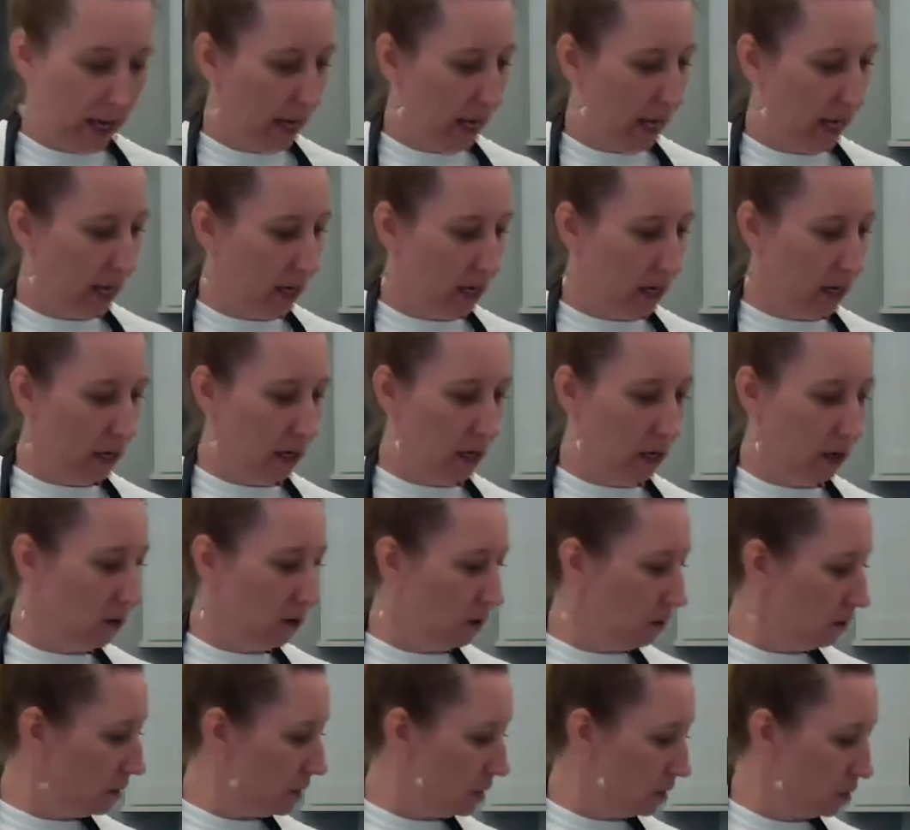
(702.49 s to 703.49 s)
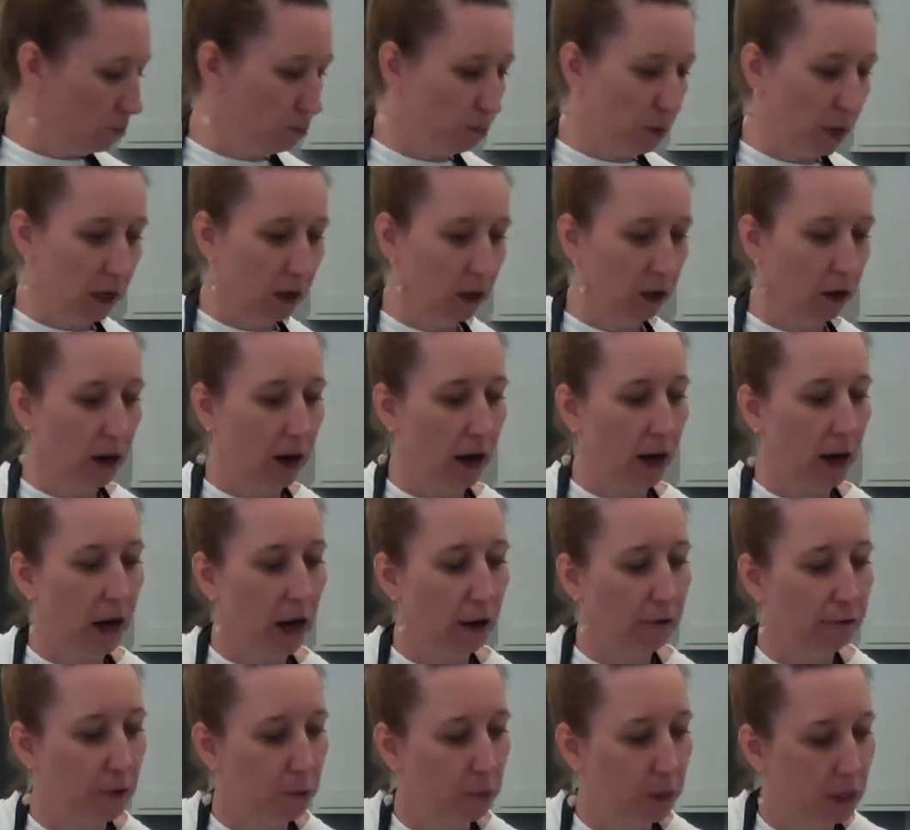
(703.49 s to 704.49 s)
And this bigger half
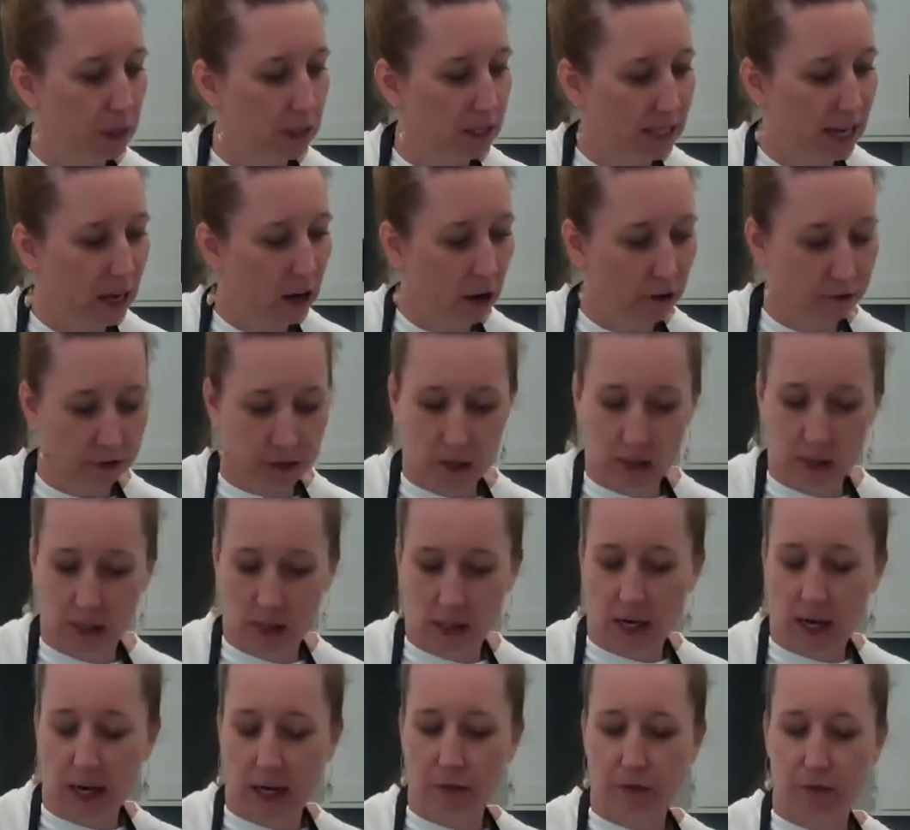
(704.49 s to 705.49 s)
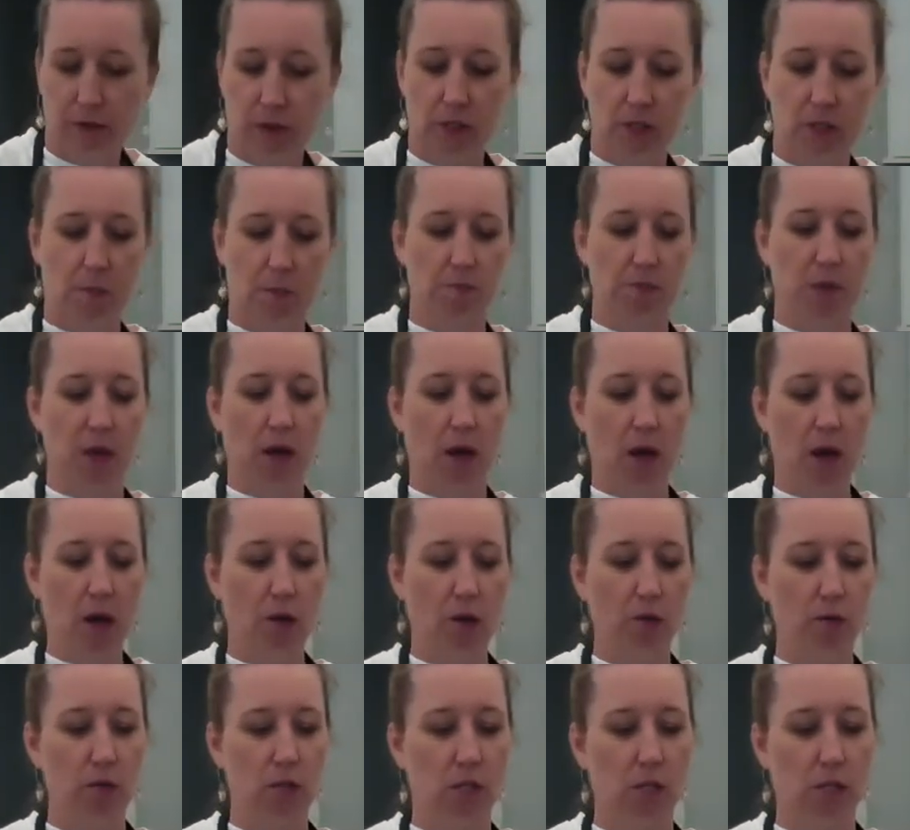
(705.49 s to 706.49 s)
I'm going to set off to the side for something
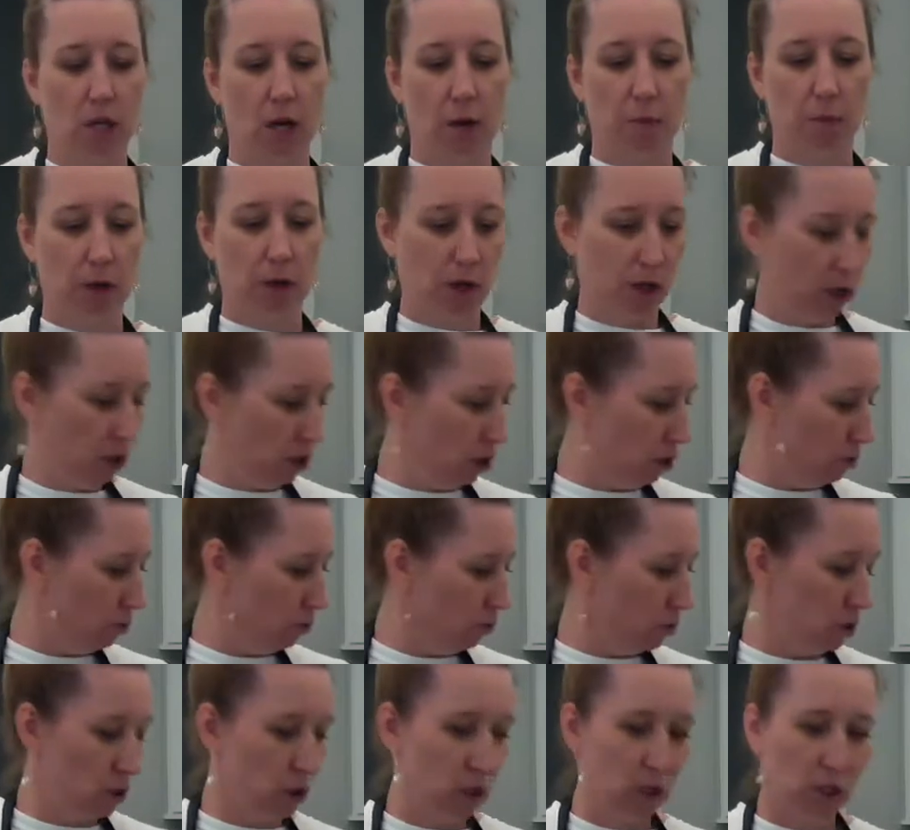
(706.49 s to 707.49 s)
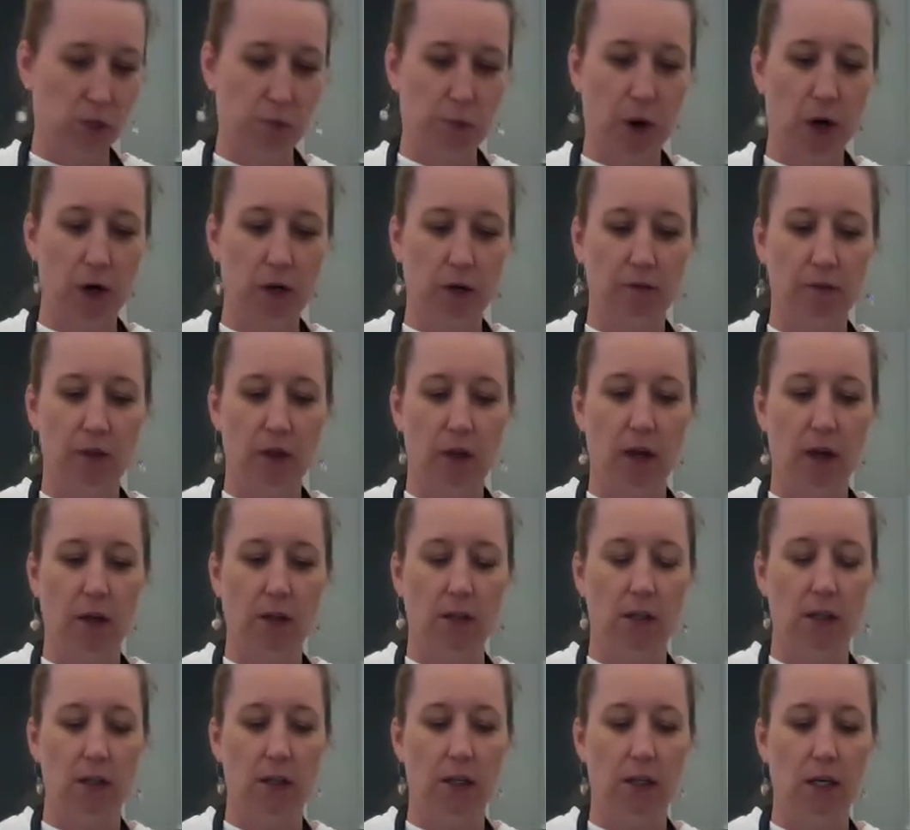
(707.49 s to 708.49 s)
else. I'm going to use this part of the
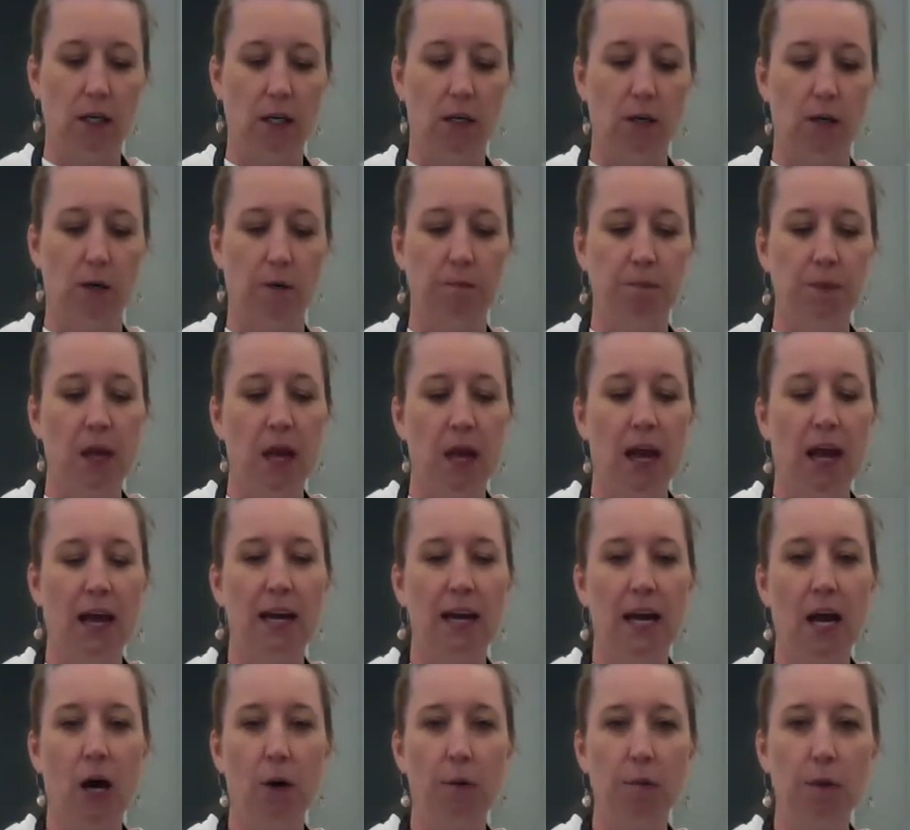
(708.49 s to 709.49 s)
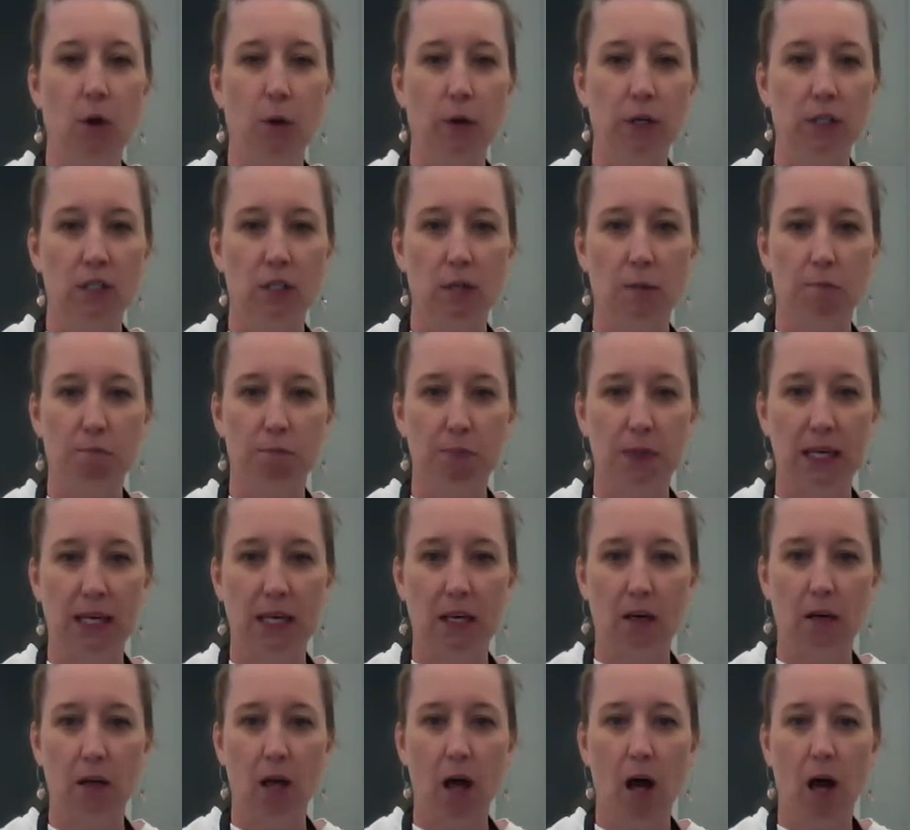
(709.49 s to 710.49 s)
onion here, and now I'm going to peel
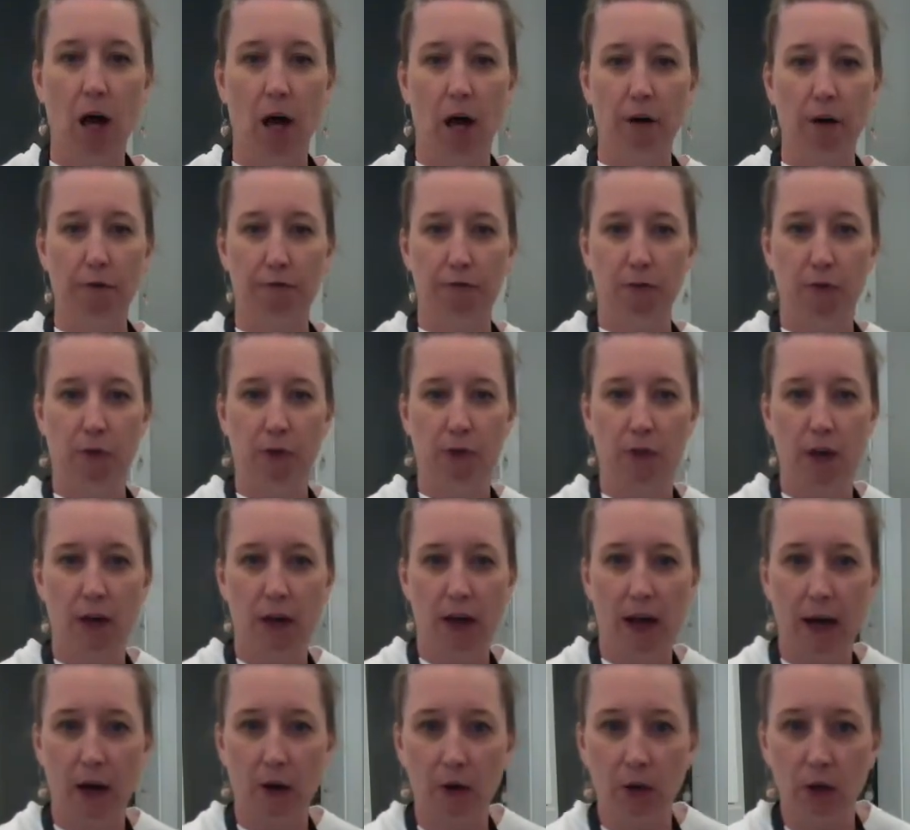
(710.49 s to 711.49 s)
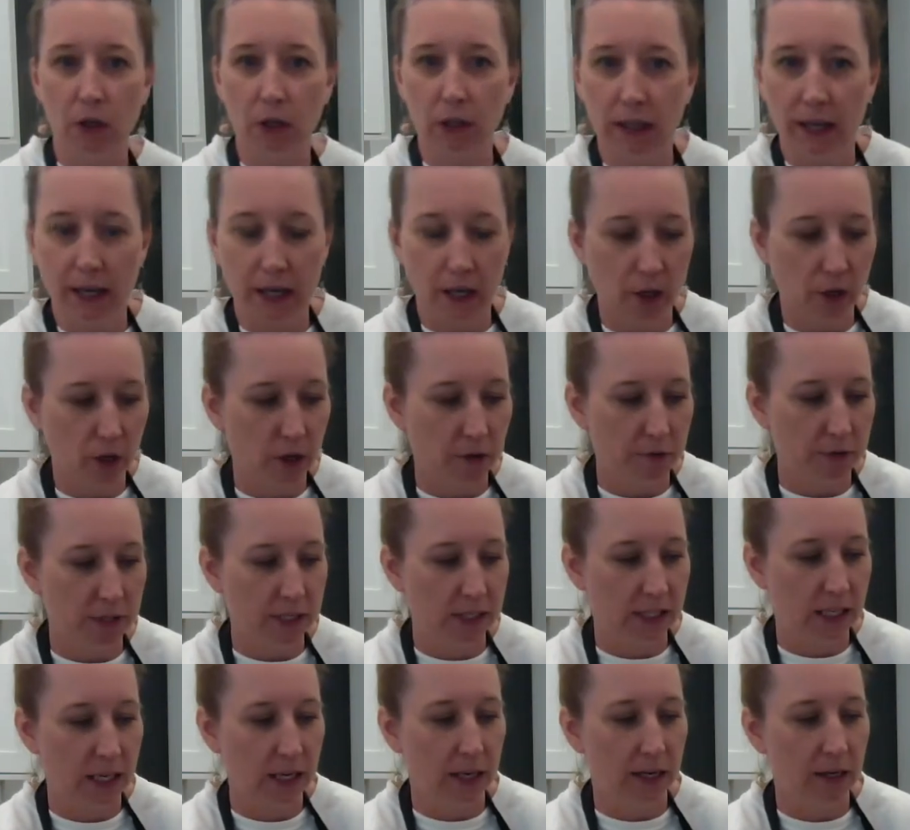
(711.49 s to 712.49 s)
off the outer layer of
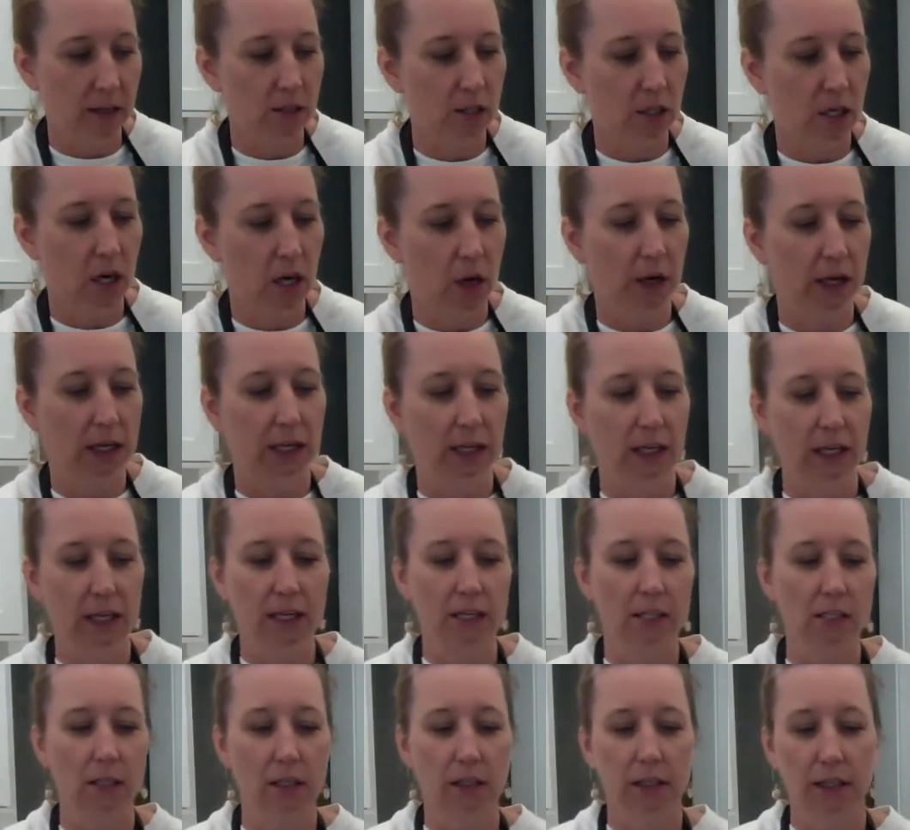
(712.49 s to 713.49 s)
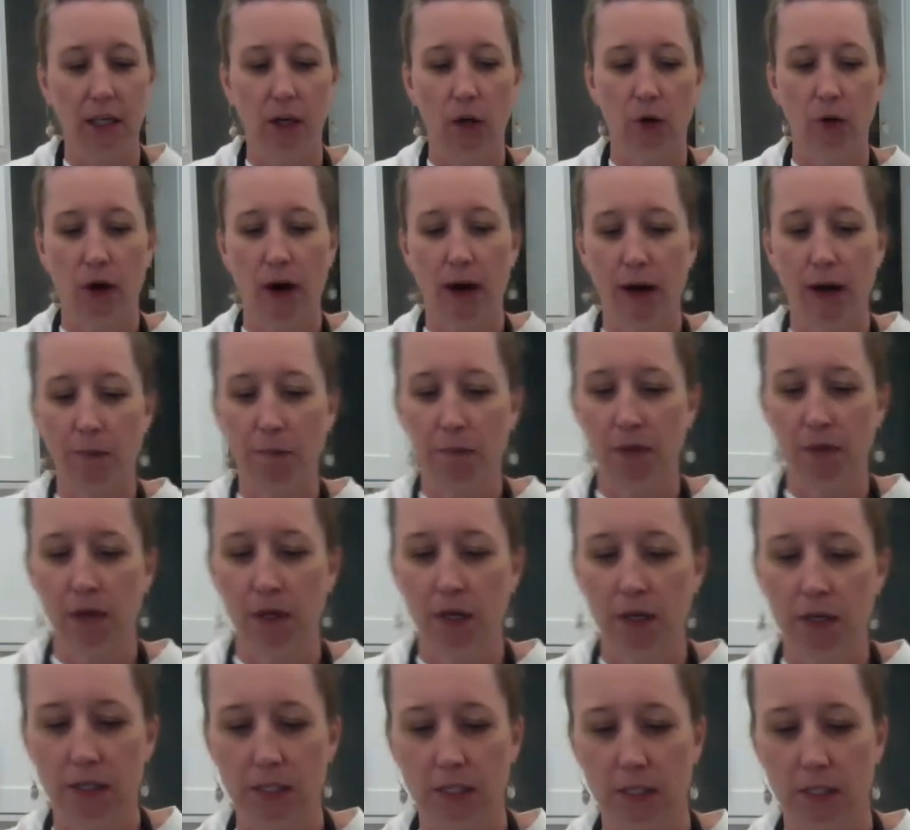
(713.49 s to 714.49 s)
skin. So now I can easily grab this,